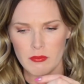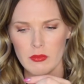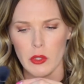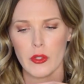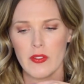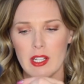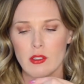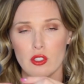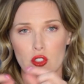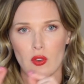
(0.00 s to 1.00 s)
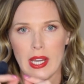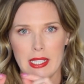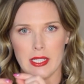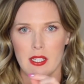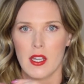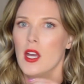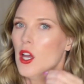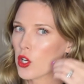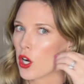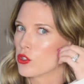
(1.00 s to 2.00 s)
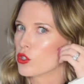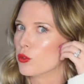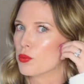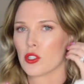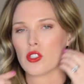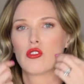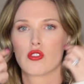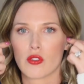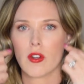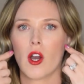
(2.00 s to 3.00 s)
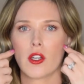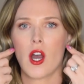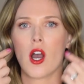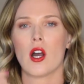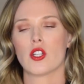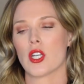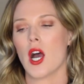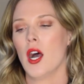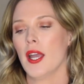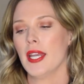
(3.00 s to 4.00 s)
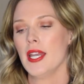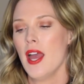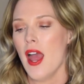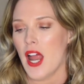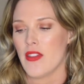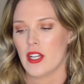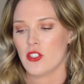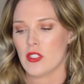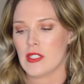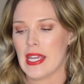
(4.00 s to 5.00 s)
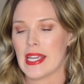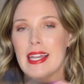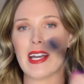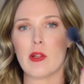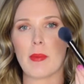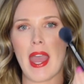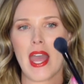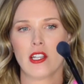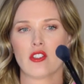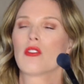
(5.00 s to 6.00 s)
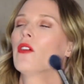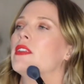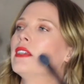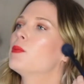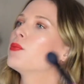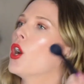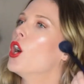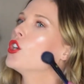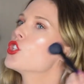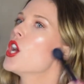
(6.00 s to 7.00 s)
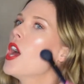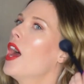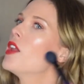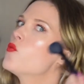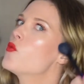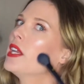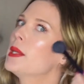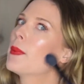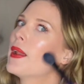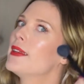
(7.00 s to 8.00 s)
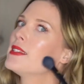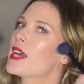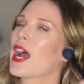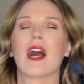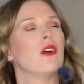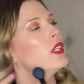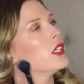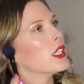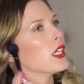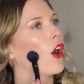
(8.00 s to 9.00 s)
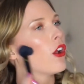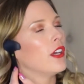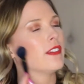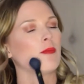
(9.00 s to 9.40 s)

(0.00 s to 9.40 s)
sort of a little straight contour brush and draw it on a harsh line, and then I just take a little bit extra on this brush and really blend it out in the hollows